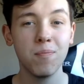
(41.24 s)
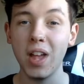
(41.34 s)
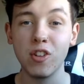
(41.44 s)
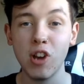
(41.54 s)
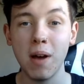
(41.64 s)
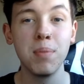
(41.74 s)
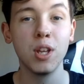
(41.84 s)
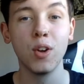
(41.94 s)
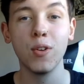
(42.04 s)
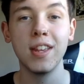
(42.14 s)
a
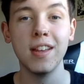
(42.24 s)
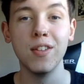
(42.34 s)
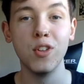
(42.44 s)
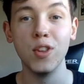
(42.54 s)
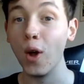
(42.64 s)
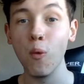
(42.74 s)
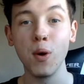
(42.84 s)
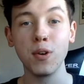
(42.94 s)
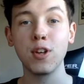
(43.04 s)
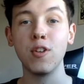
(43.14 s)
champion on here that no
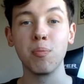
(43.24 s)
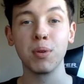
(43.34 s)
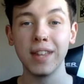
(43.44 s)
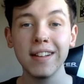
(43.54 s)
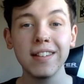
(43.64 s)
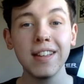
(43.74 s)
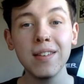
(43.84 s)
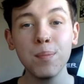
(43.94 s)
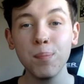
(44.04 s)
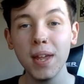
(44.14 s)
one could have predicted
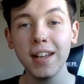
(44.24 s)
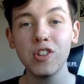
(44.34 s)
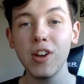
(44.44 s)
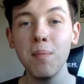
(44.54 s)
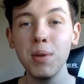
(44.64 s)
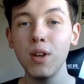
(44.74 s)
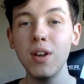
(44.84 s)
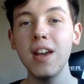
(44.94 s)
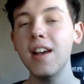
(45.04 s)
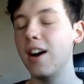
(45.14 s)
being a champion.
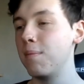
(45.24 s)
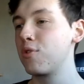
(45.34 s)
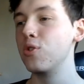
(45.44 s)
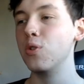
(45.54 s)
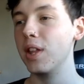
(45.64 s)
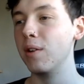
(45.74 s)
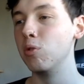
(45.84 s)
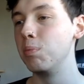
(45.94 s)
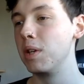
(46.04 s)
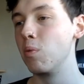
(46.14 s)
I'm sure there
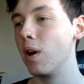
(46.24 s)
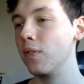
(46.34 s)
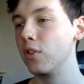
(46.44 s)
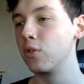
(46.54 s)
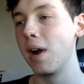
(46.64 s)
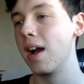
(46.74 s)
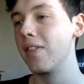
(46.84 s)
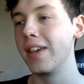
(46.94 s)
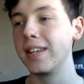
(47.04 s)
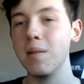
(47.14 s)
will be ones where
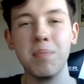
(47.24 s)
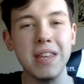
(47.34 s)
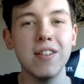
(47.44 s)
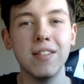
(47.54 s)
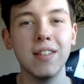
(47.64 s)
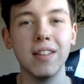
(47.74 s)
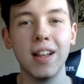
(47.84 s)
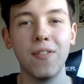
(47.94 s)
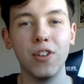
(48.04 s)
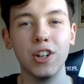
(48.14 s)
they get beaten in
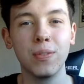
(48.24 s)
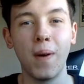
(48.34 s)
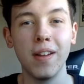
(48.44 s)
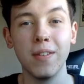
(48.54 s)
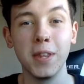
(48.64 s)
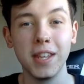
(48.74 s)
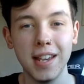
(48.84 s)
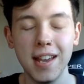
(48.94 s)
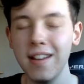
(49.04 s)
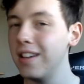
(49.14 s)
their first fight of the
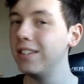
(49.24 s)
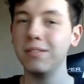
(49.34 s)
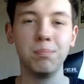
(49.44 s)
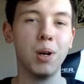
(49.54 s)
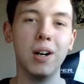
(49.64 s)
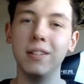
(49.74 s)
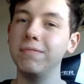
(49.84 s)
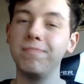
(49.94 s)
year, but